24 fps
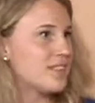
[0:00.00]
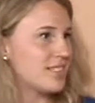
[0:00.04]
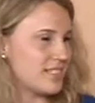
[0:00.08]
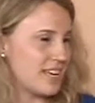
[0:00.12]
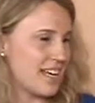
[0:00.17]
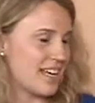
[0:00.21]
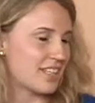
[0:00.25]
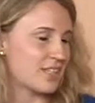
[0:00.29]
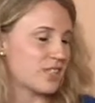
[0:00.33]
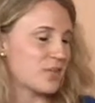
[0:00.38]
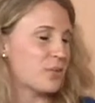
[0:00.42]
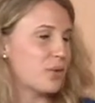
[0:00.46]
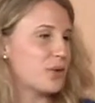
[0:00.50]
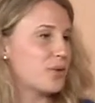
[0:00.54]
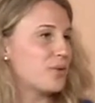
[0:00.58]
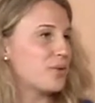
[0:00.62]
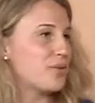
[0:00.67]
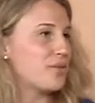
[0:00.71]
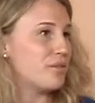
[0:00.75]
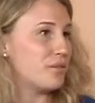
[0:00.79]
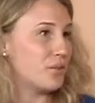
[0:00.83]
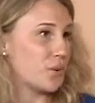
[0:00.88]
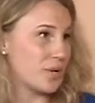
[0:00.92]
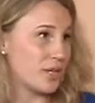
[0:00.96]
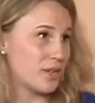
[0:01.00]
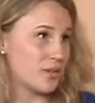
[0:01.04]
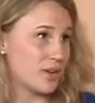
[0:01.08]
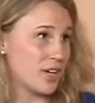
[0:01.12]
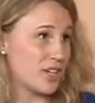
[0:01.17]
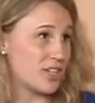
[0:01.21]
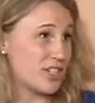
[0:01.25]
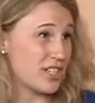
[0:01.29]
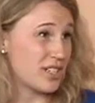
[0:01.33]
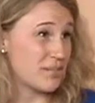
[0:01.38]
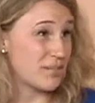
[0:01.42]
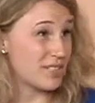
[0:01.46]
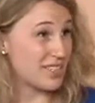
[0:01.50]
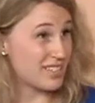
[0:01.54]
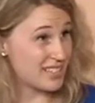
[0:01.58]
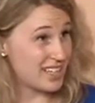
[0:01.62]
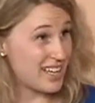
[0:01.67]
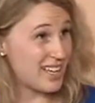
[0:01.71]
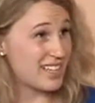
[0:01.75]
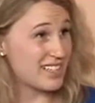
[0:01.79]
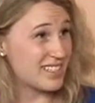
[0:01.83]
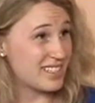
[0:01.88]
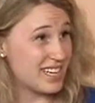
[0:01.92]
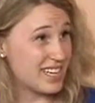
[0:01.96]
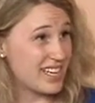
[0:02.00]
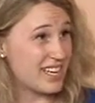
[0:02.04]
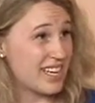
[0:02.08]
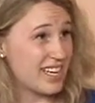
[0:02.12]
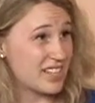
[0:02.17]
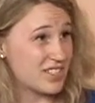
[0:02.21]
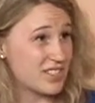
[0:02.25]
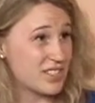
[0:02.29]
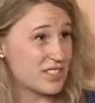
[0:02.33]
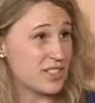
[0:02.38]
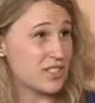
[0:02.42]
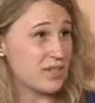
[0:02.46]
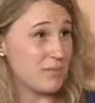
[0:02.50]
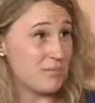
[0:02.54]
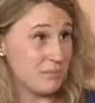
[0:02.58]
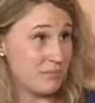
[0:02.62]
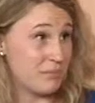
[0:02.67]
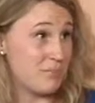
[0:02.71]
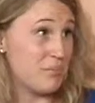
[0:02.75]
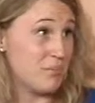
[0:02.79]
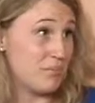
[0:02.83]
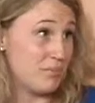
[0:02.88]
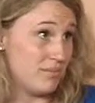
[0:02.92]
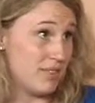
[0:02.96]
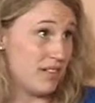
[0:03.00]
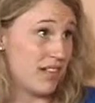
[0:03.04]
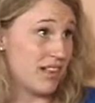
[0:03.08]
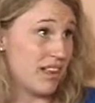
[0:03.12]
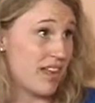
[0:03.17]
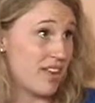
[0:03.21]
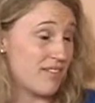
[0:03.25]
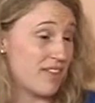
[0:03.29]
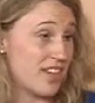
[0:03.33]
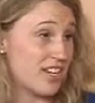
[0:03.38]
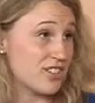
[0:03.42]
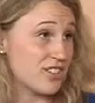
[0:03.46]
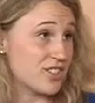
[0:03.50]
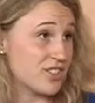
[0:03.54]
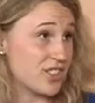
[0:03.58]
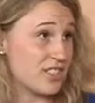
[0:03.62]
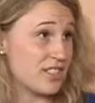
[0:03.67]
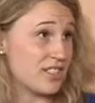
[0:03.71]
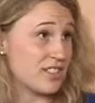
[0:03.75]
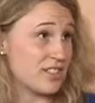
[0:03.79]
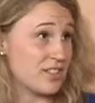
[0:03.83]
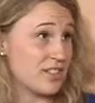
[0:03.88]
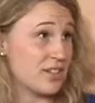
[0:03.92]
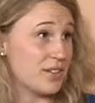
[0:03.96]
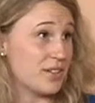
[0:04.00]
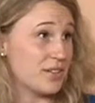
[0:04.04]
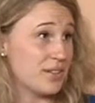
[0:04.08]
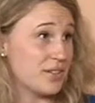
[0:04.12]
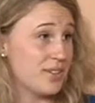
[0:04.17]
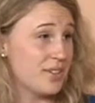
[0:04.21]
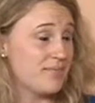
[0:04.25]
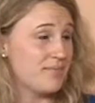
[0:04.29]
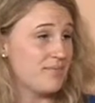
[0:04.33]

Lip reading: exactly. You want to avoid rushing because that can take actually a lot of energy to do.